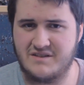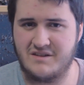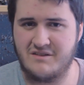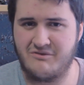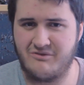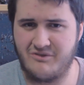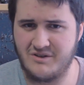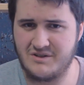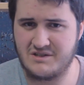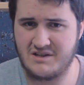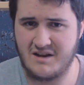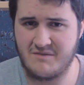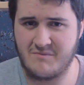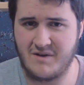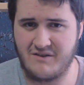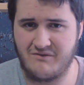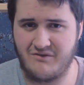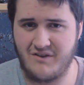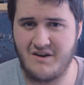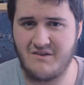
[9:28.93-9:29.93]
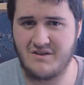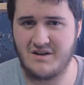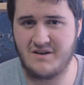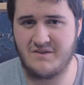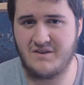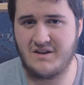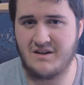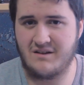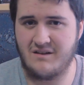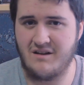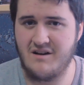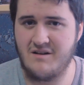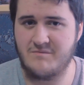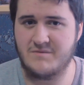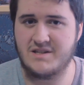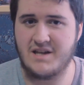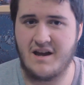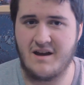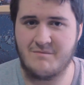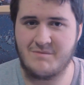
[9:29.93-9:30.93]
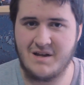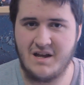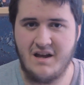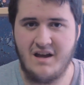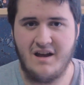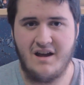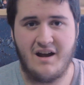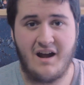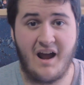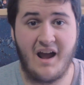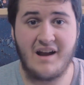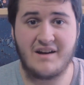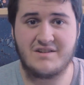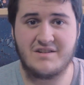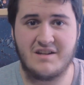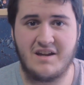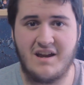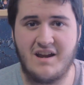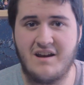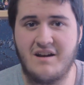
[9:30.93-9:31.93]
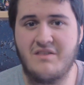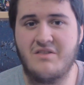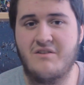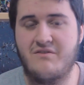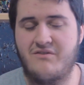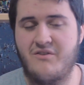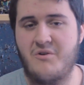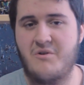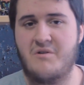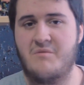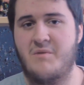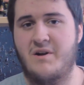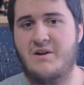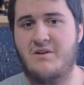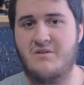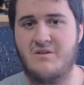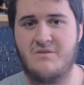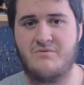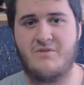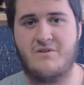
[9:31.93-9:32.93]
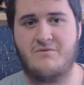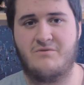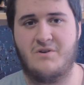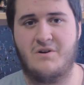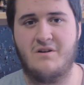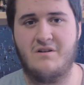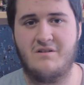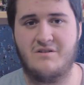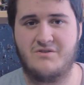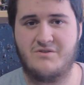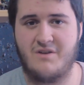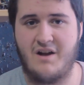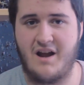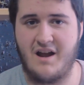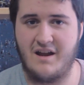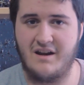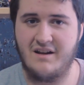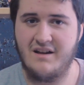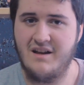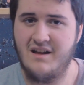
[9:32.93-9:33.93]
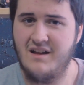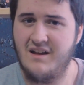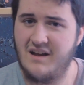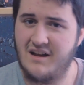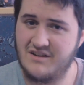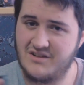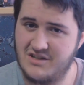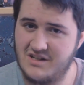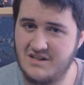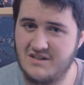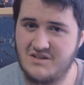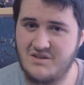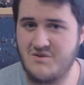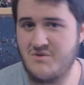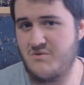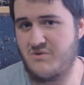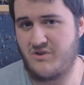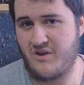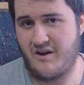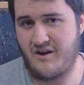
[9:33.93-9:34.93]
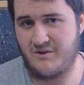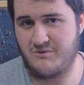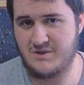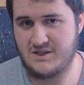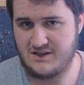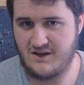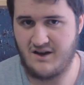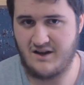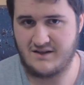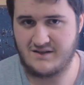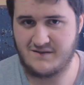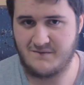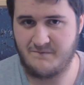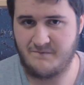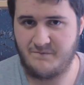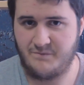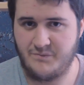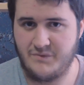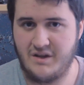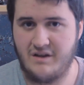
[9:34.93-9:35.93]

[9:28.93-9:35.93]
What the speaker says: And the first time I found it in the Alarms app, I actually handed the phone to my girlfriend for her to try it, and she too thought it was awesome.